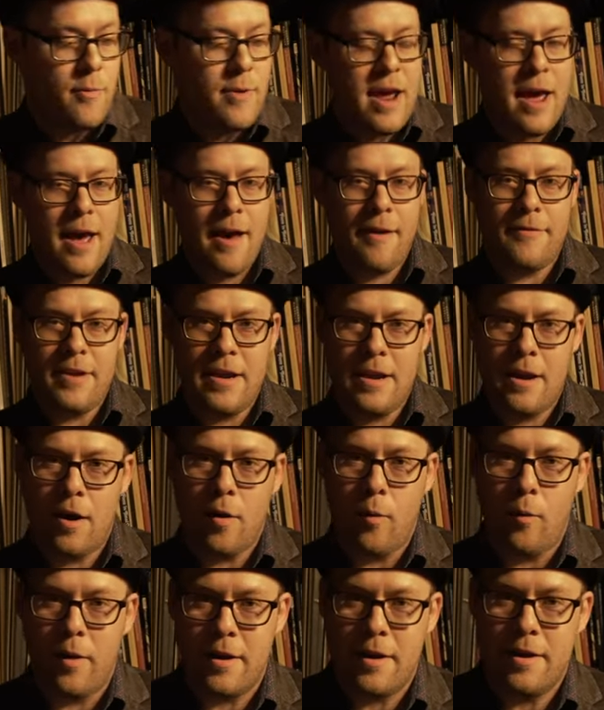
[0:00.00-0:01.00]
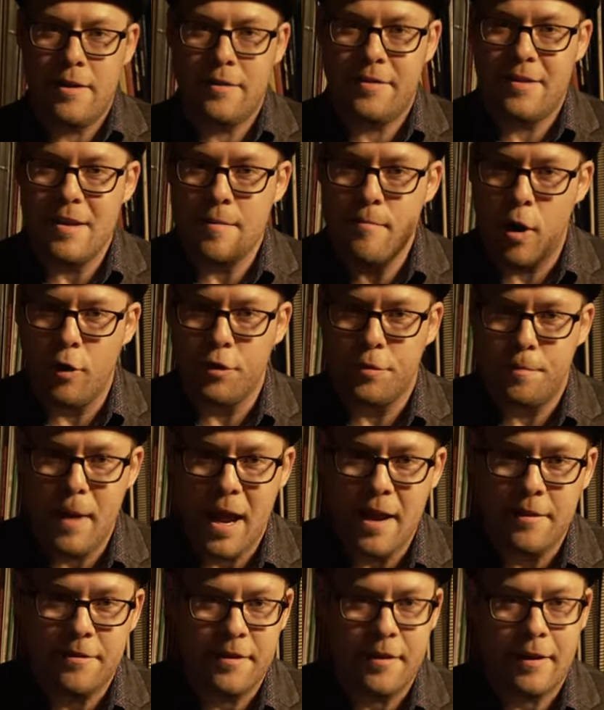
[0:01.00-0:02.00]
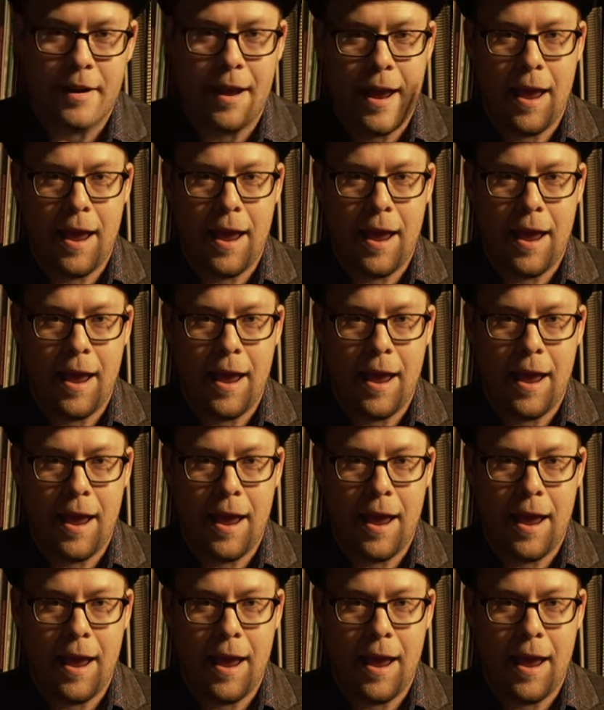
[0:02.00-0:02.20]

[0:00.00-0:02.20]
we have here what is the most basic